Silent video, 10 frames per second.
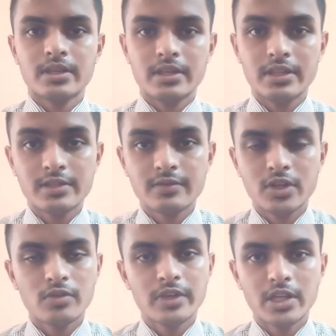in this
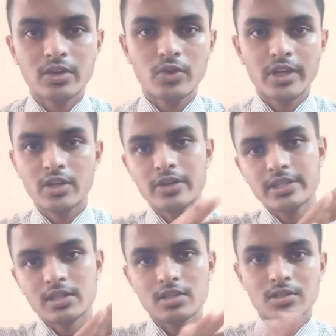video we are going to
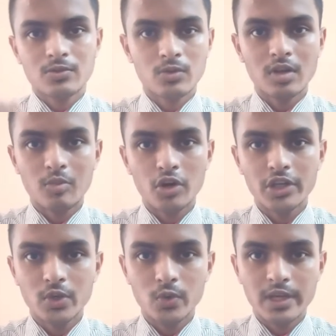discuss whole
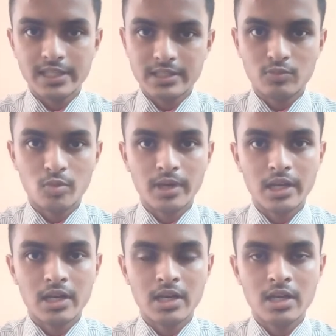about UAS
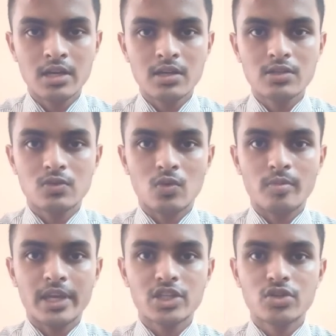mobile. So
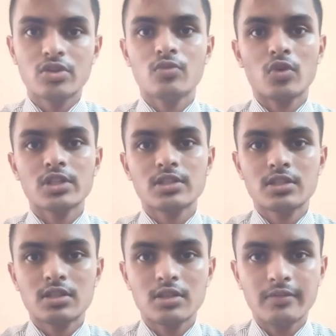make sure you watch
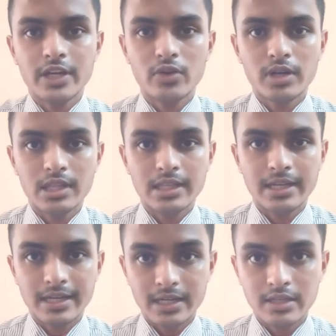the video till
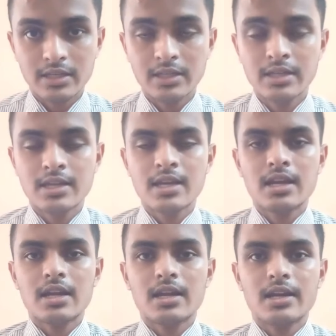the end,
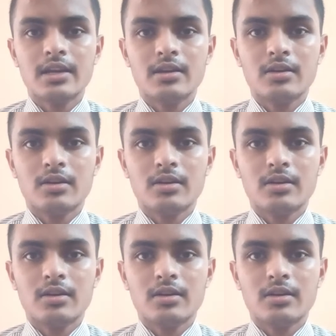and